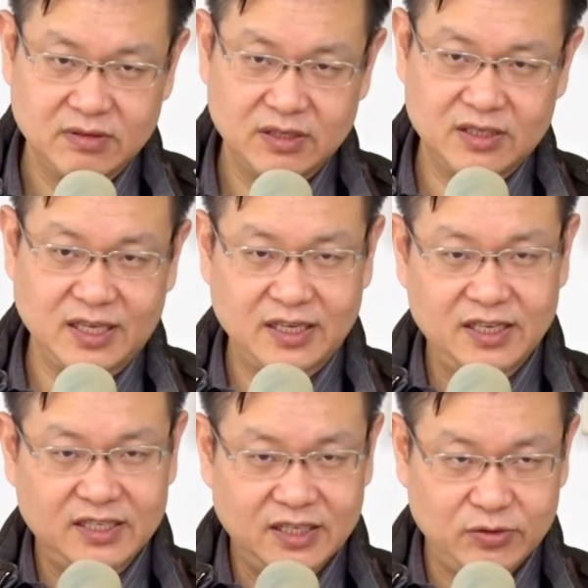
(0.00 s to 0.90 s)
It's not
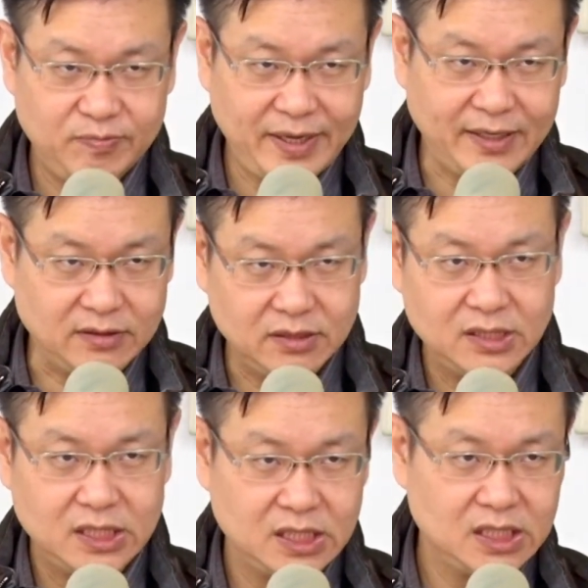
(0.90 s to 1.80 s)
easy to bend.
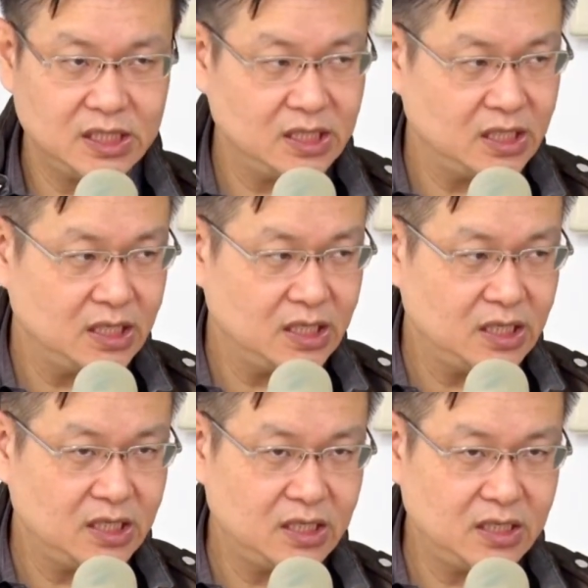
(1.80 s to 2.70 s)

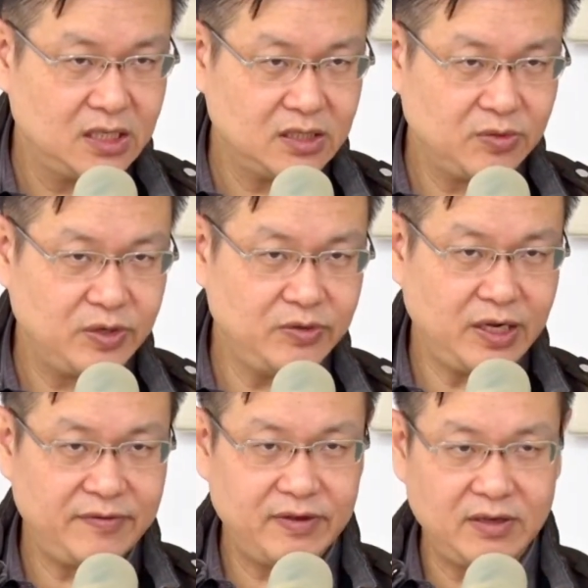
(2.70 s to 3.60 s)
So when you
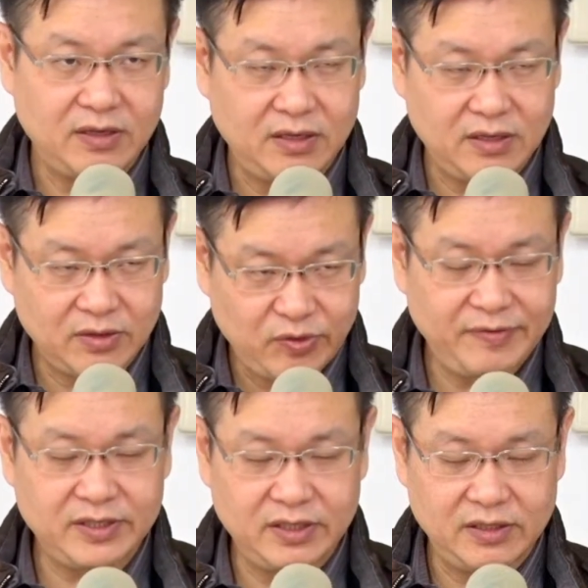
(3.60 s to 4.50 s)
have a
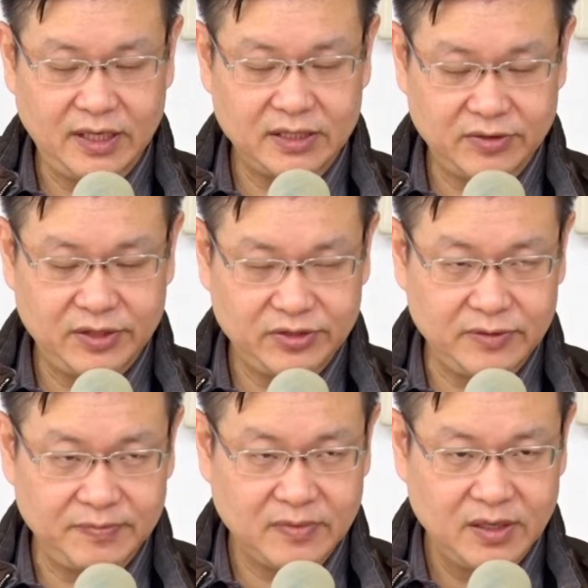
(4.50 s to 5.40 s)
gravity
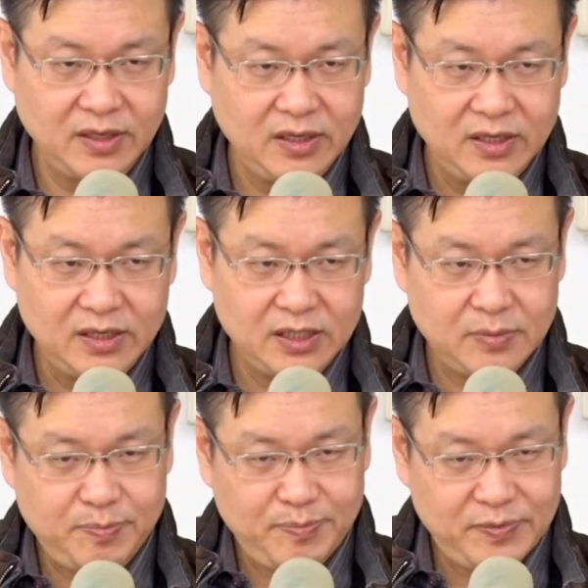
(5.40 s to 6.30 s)
acceleration,
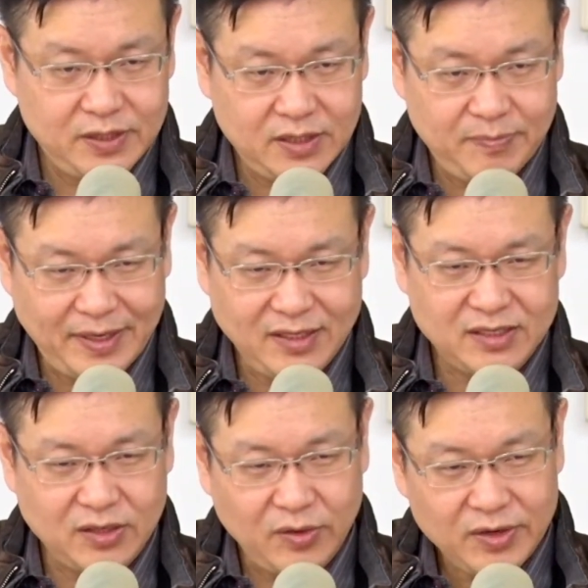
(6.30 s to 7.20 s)
the bend
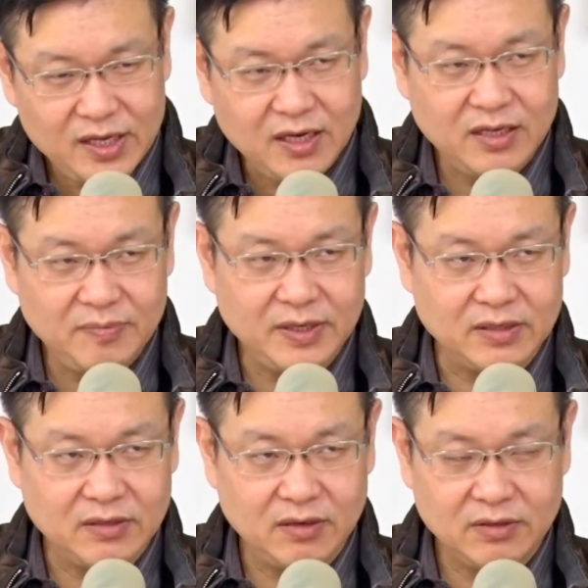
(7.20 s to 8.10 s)
is only a little bit,
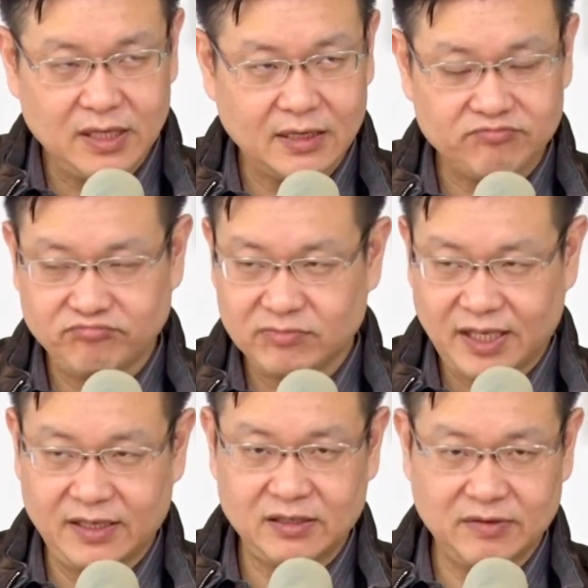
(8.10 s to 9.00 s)
only like
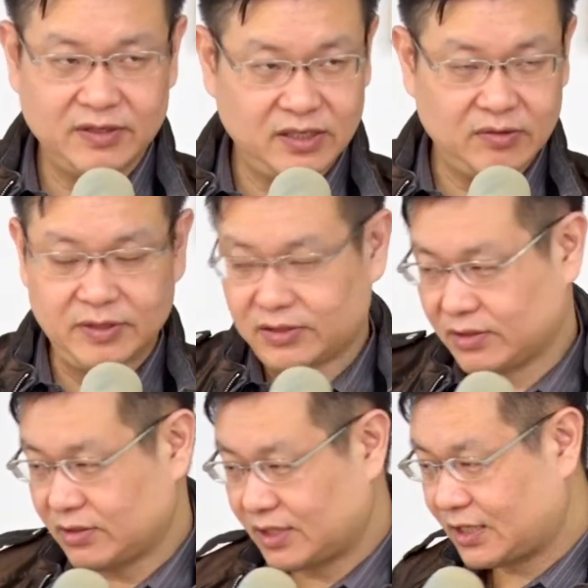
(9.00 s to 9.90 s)
tenths of a
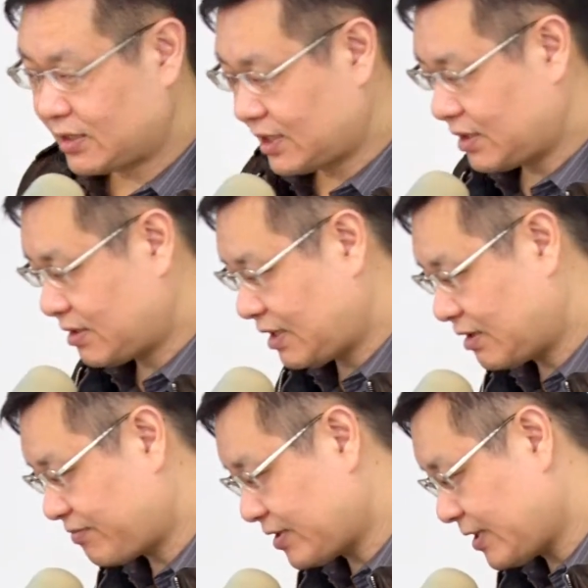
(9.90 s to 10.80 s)
nanometer, not
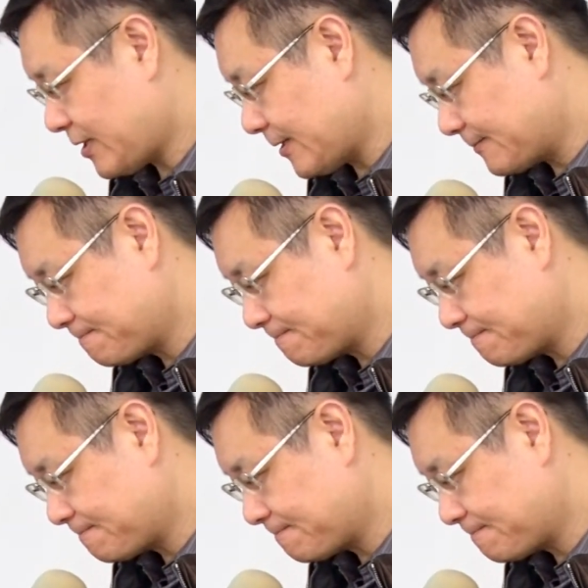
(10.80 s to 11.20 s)
very high,